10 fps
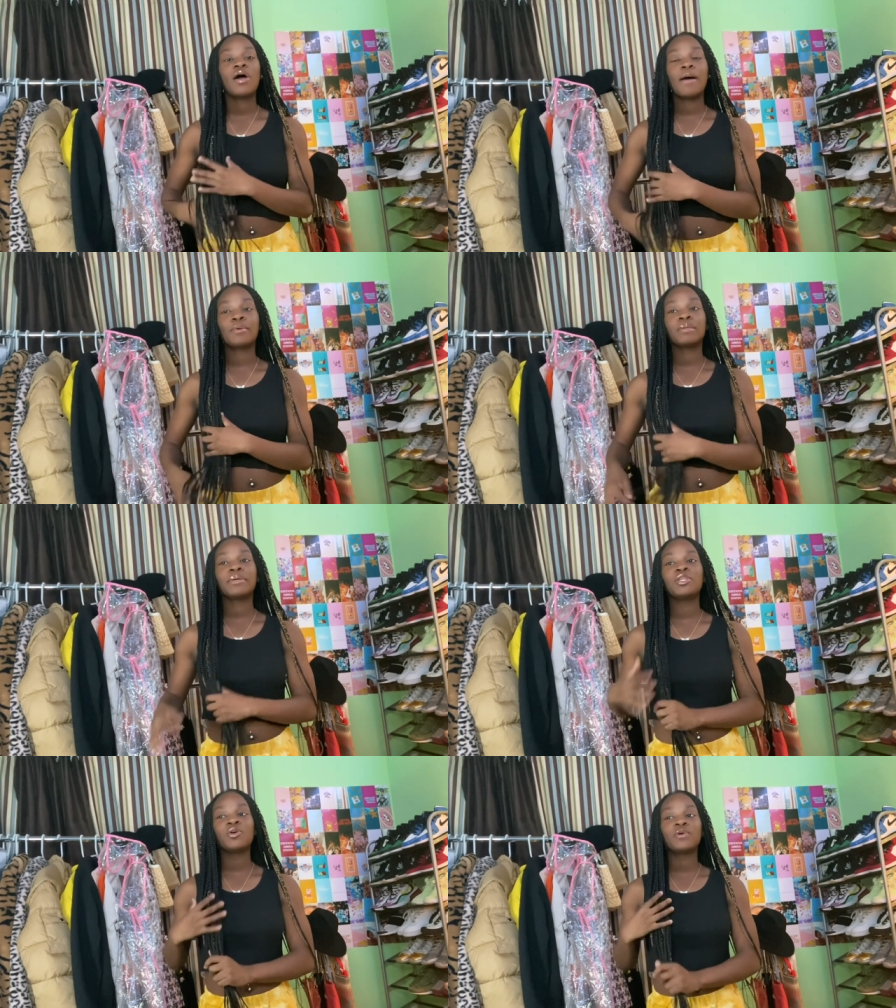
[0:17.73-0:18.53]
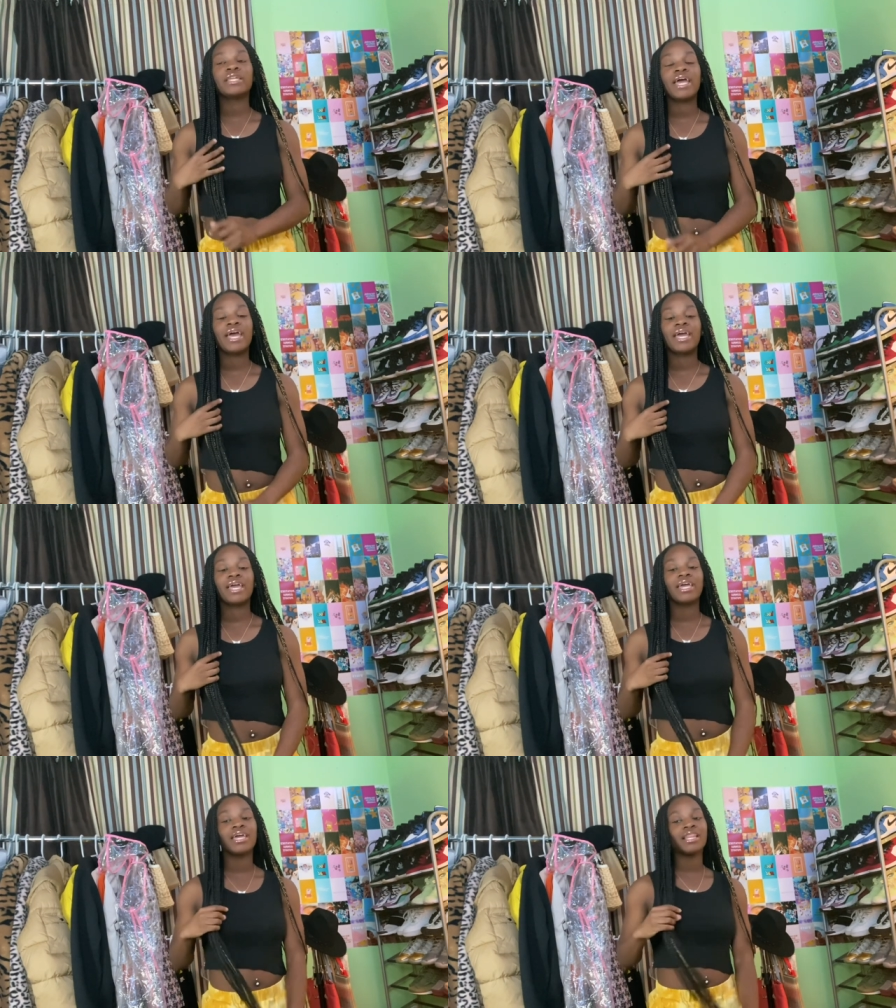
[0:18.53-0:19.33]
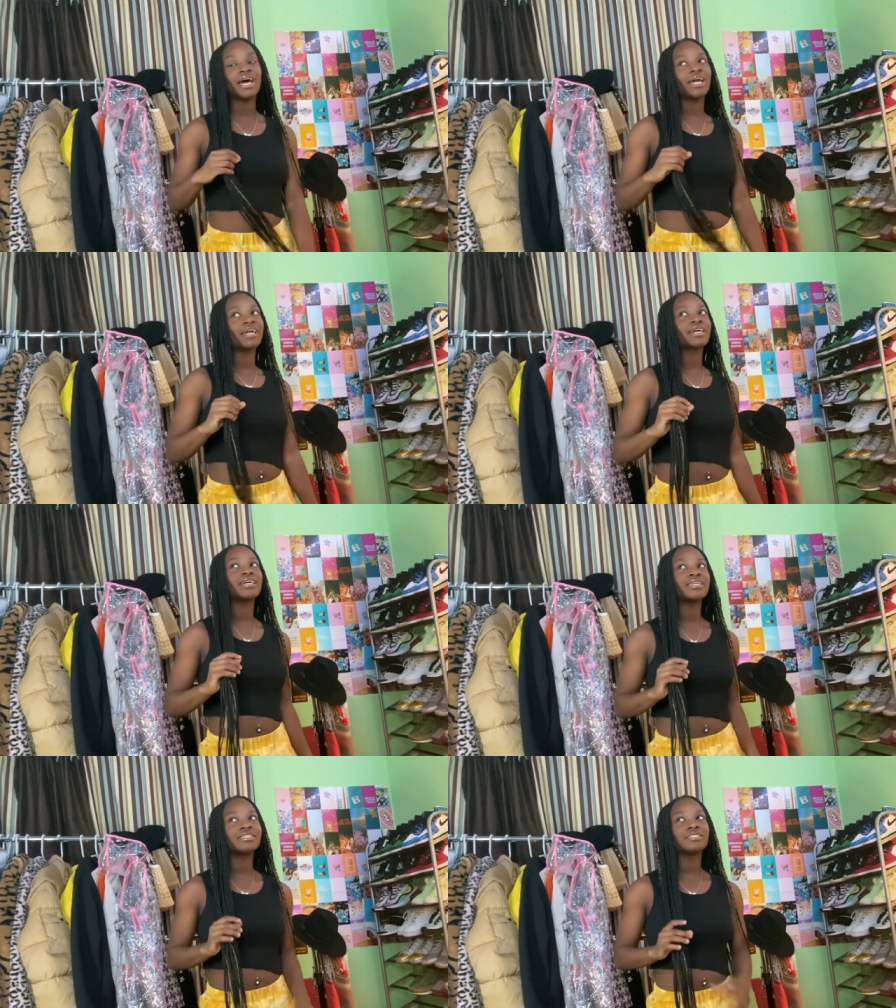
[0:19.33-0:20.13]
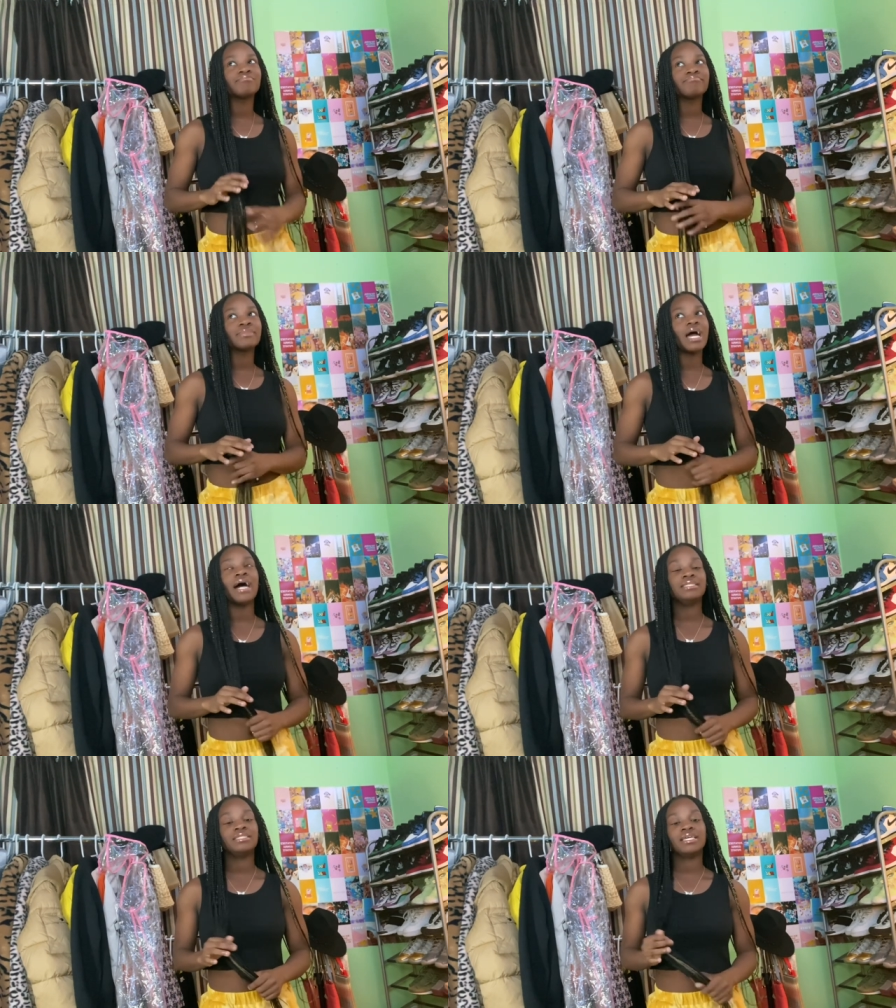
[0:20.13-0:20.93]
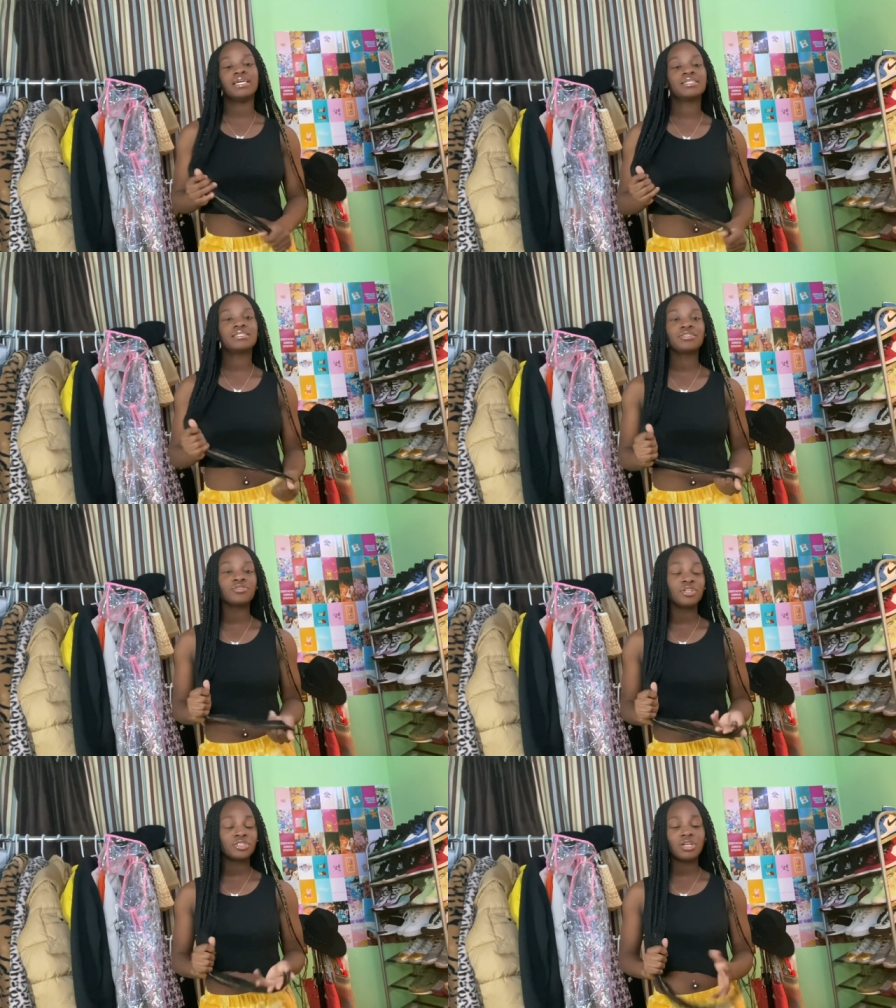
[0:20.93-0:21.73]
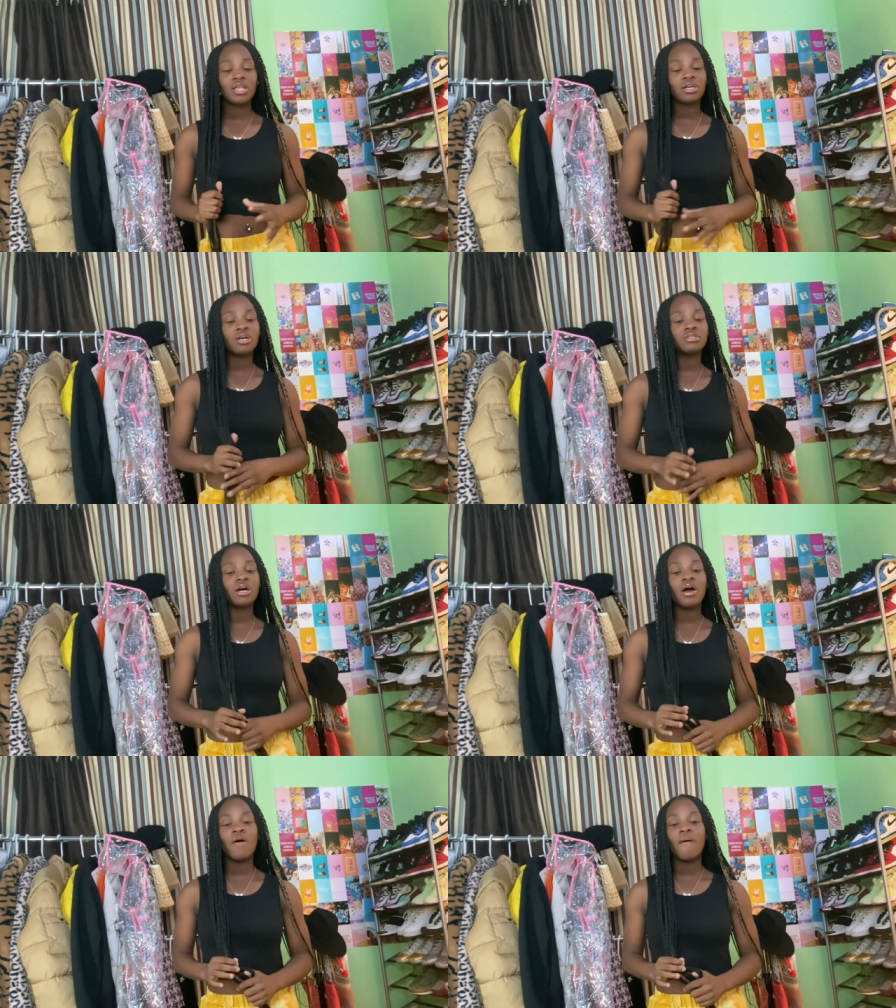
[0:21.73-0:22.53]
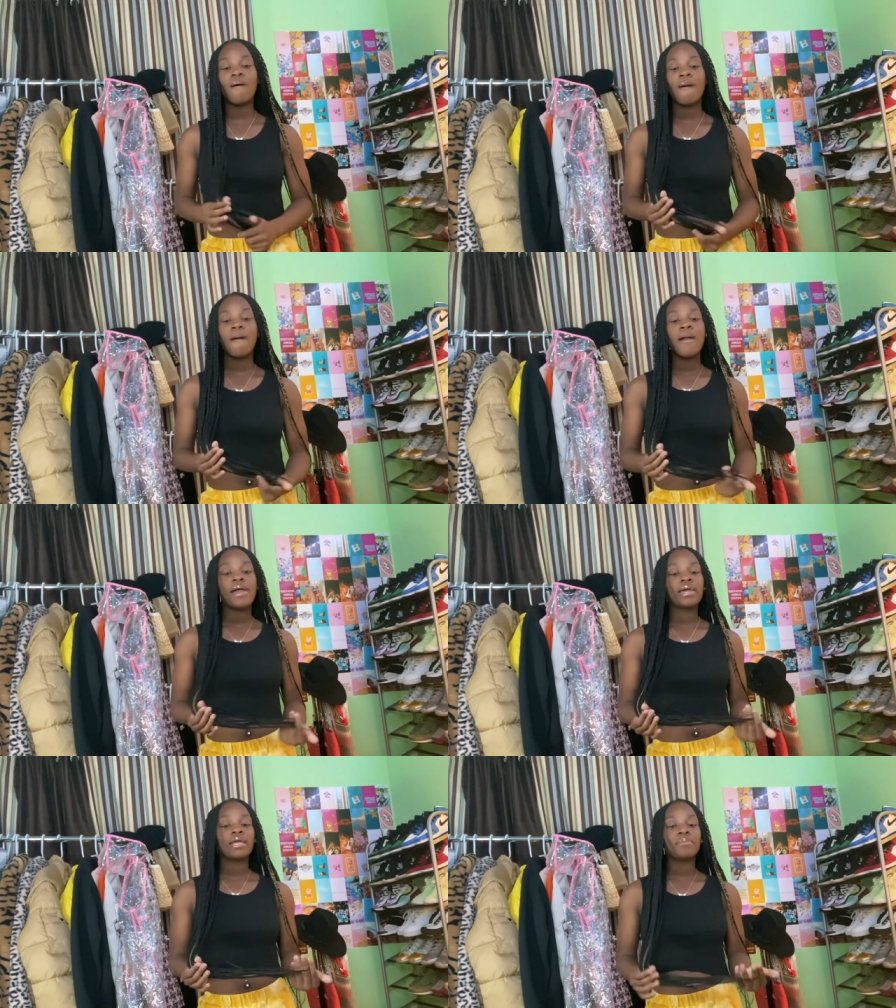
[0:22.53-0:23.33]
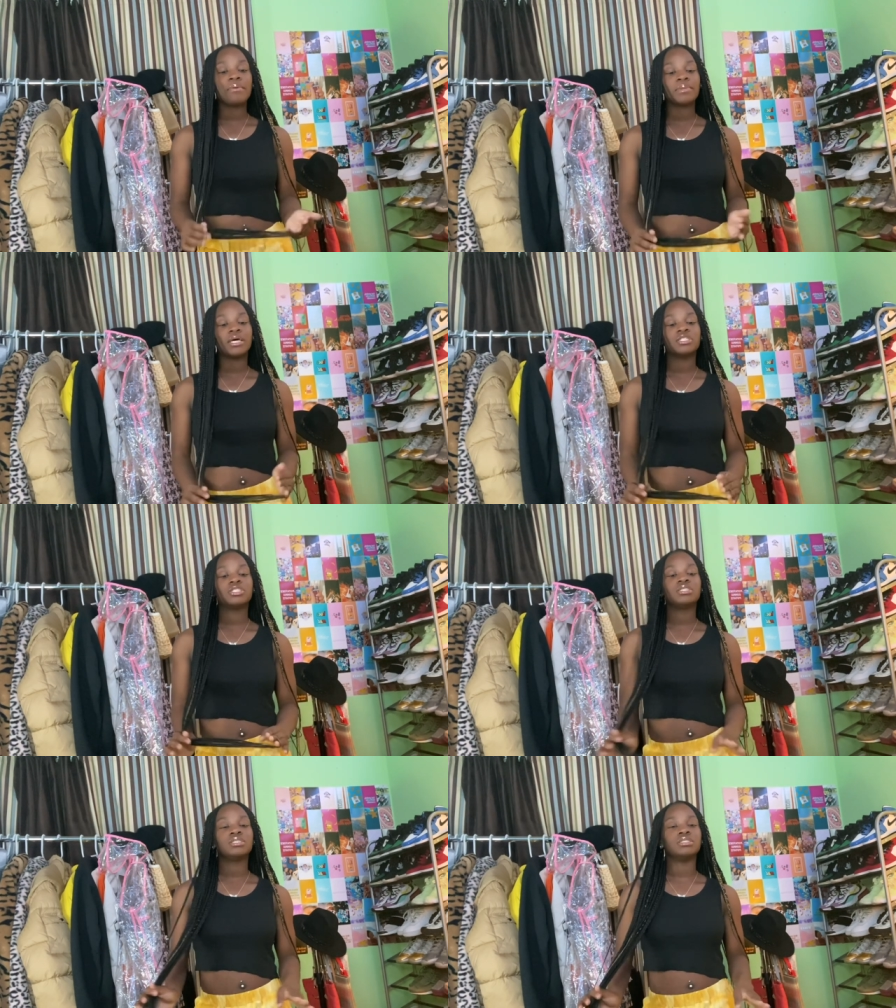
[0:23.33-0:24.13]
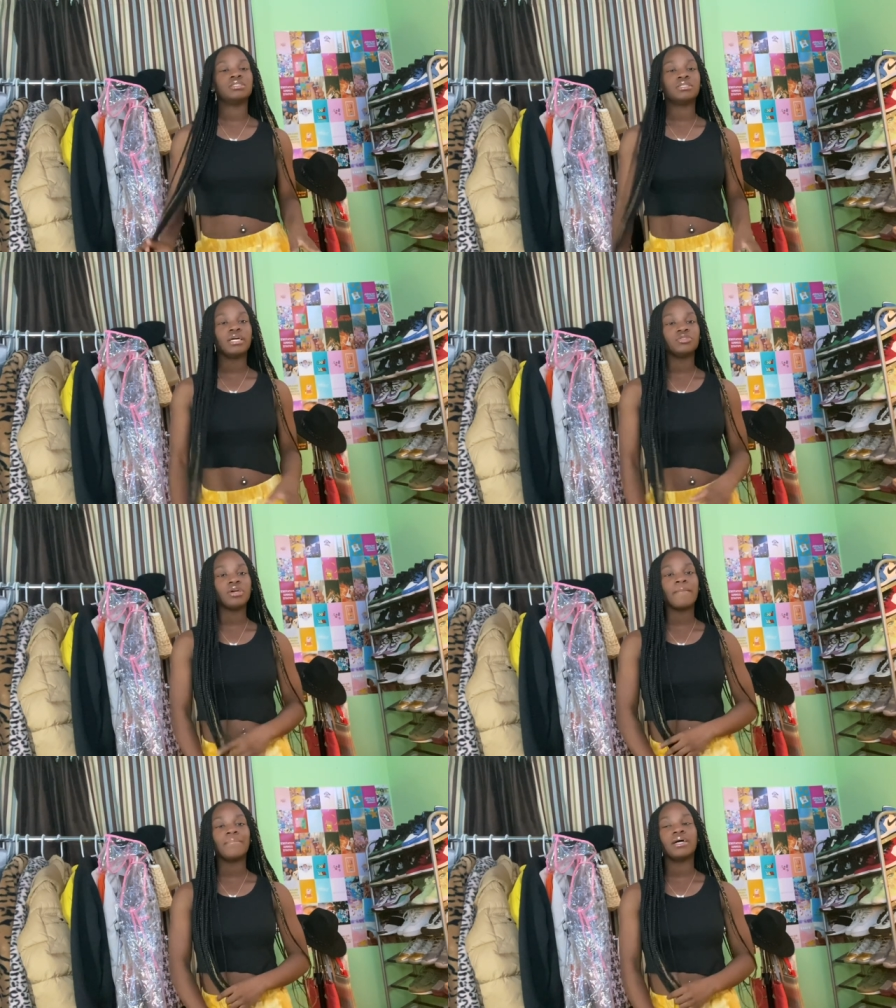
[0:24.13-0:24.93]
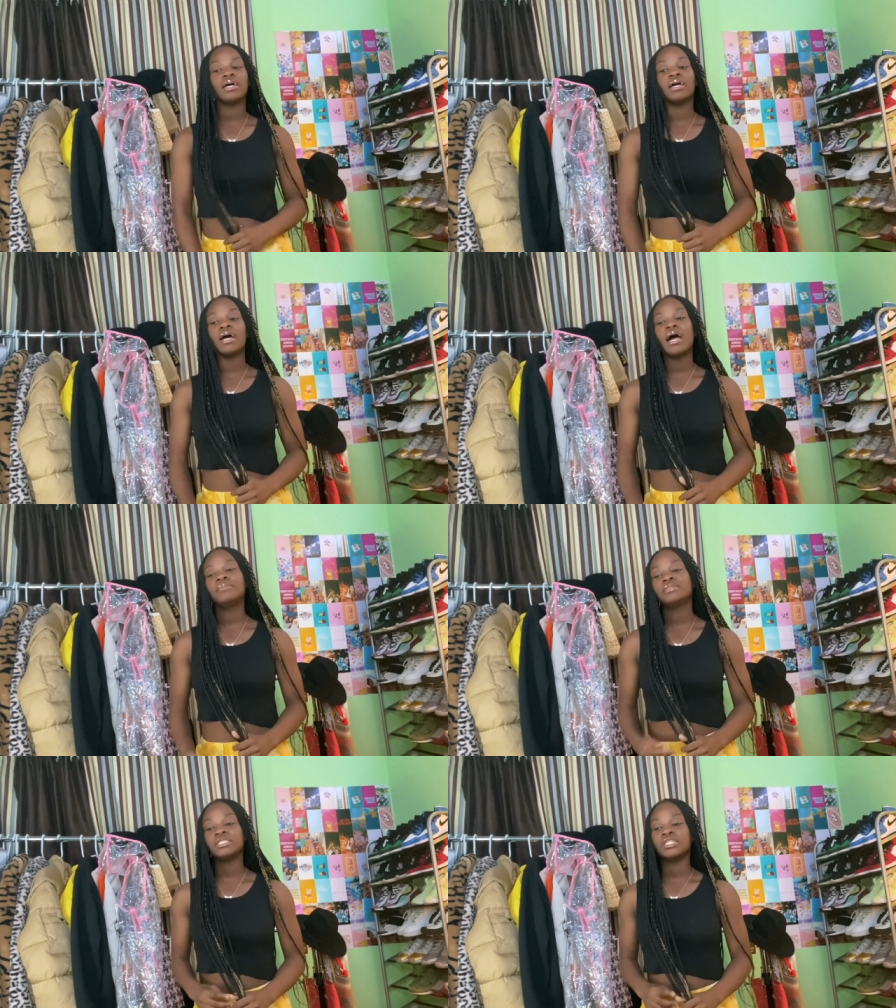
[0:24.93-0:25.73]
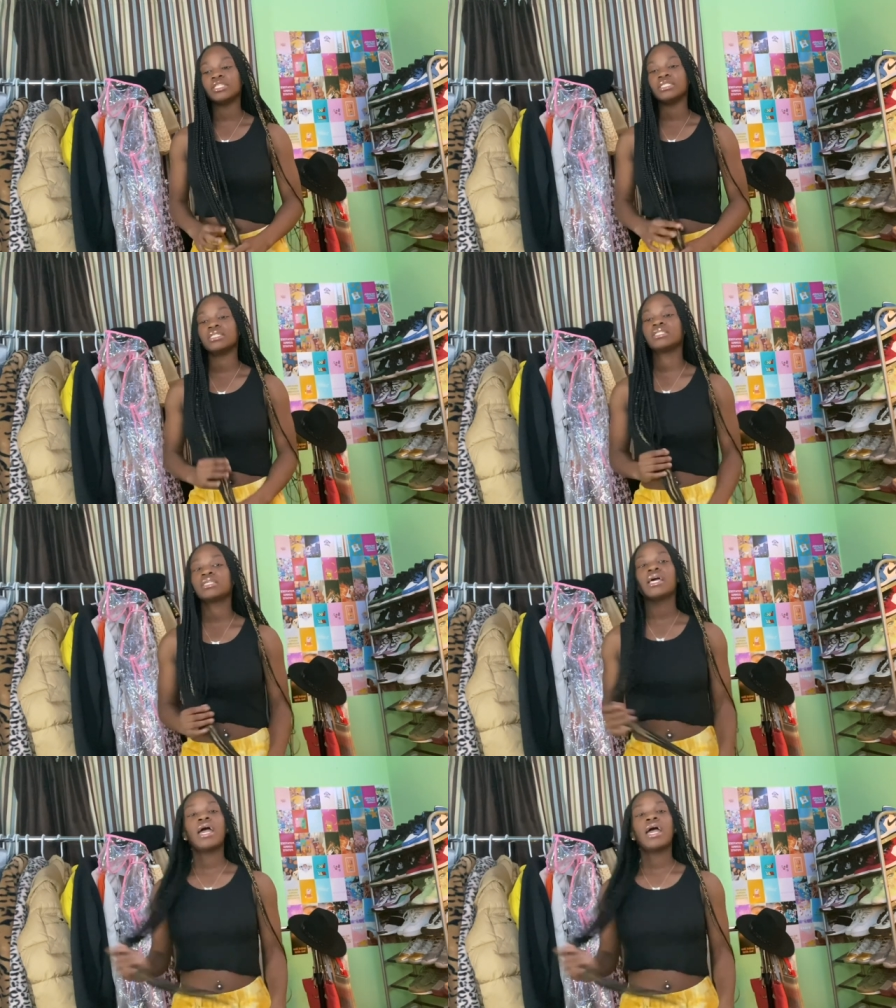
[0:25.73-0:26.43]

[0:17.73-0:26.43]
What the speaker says: I'm gonna be doing a $300 clothing haul, and y'all probably like she's exaggerating, but I'm serious.